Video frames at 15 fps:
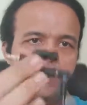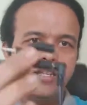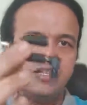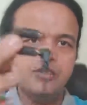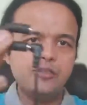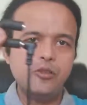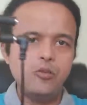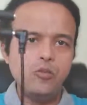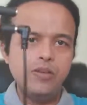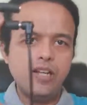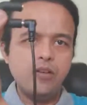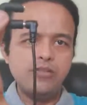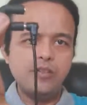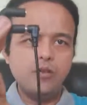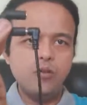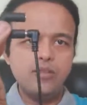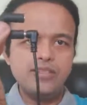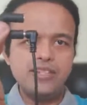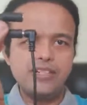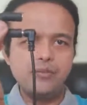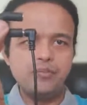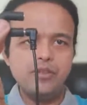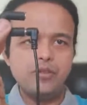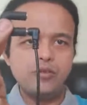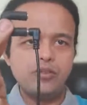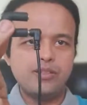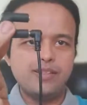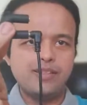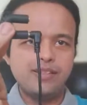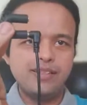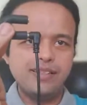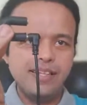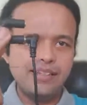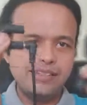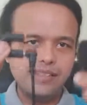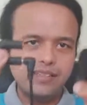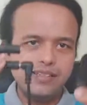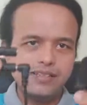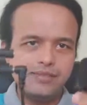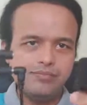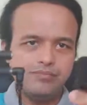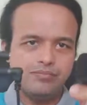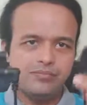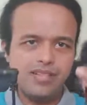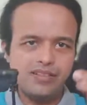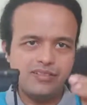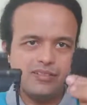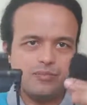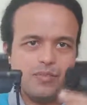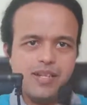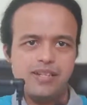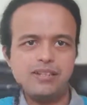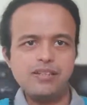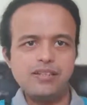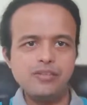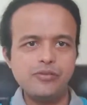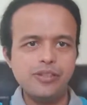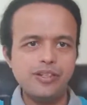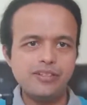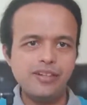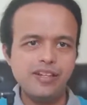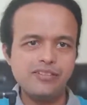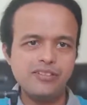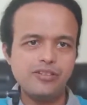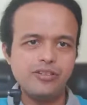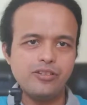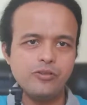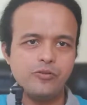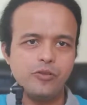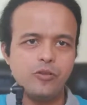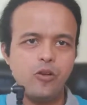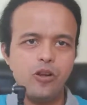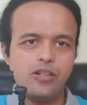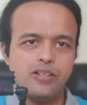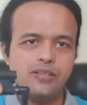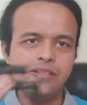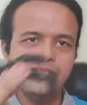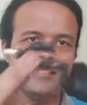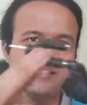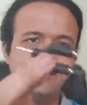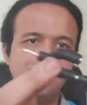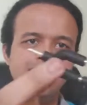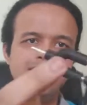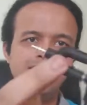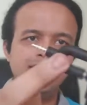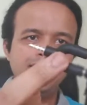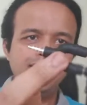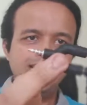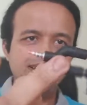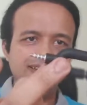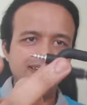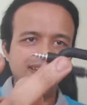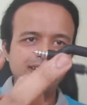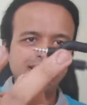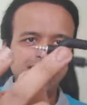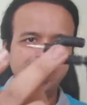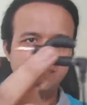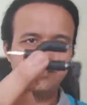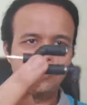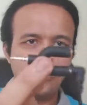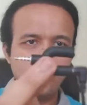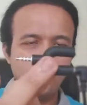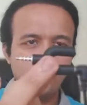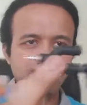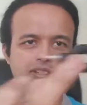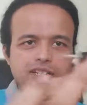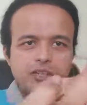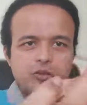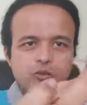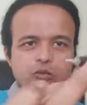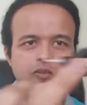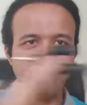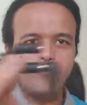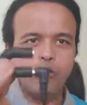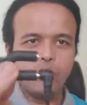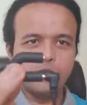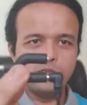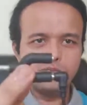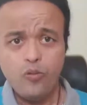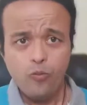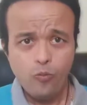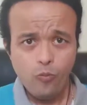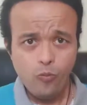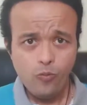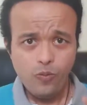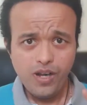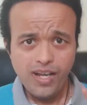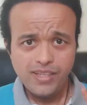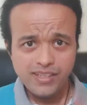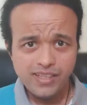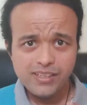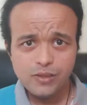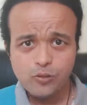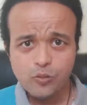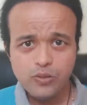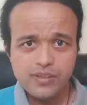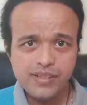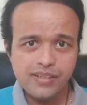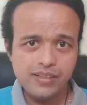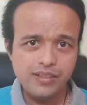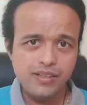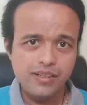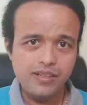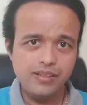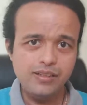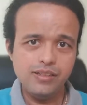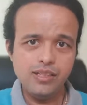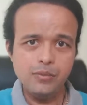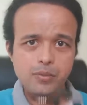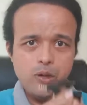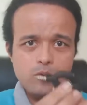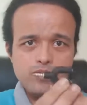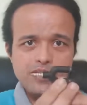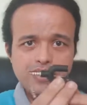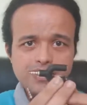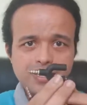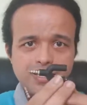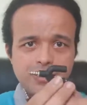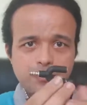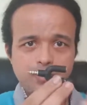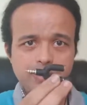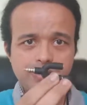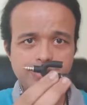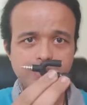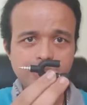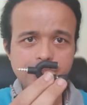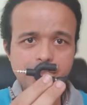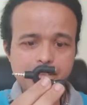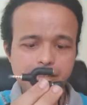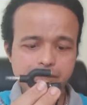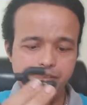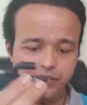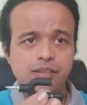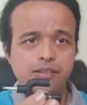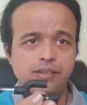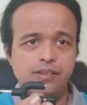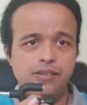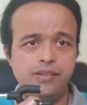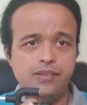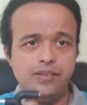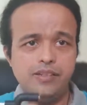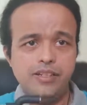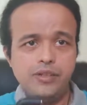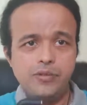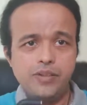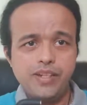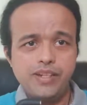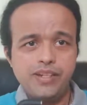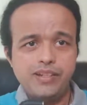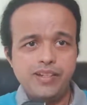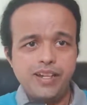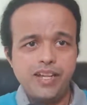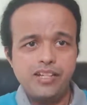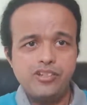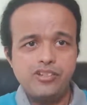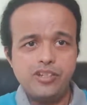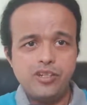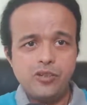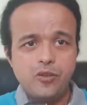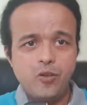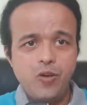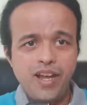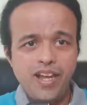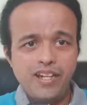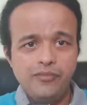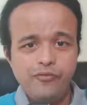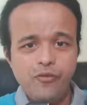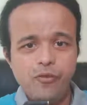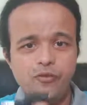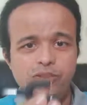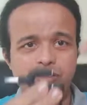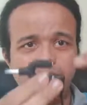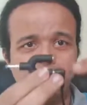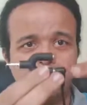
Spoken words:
So now the whole setup looks like this. There's this mic, you can attach it to your collar, and then this goes into your phone. Another cool thing about this splitter is that you can attach your headphones